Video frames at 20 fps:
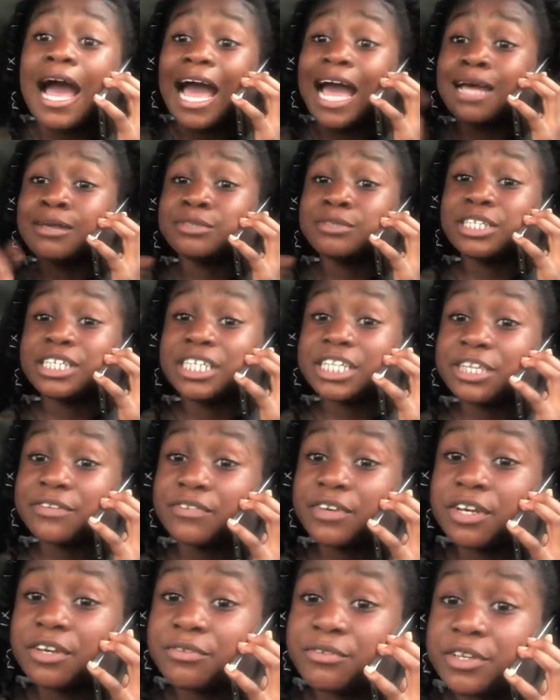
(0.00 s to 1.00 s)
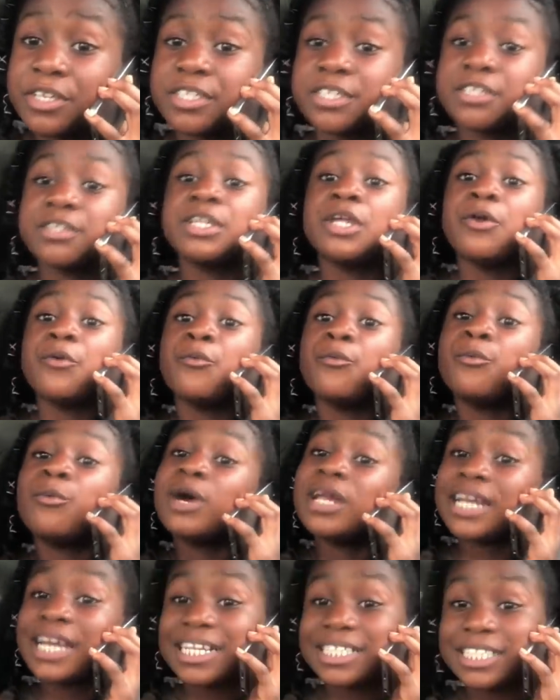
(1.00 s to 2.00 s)
I'm going to give her a reason
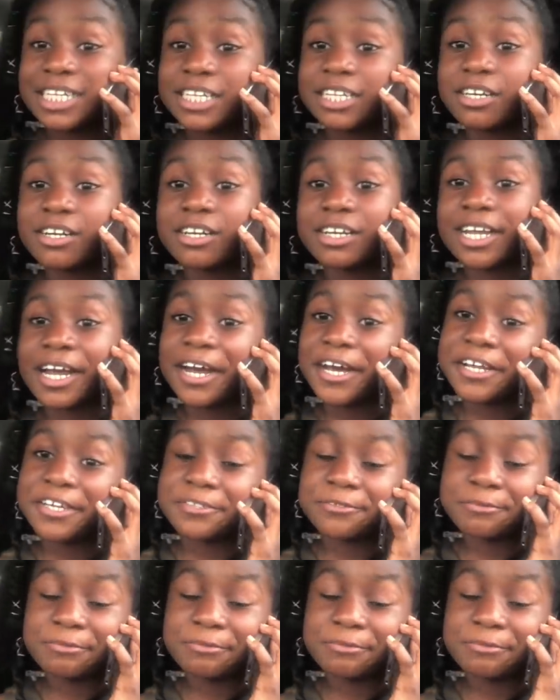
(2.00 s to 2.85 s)
when I take her guy.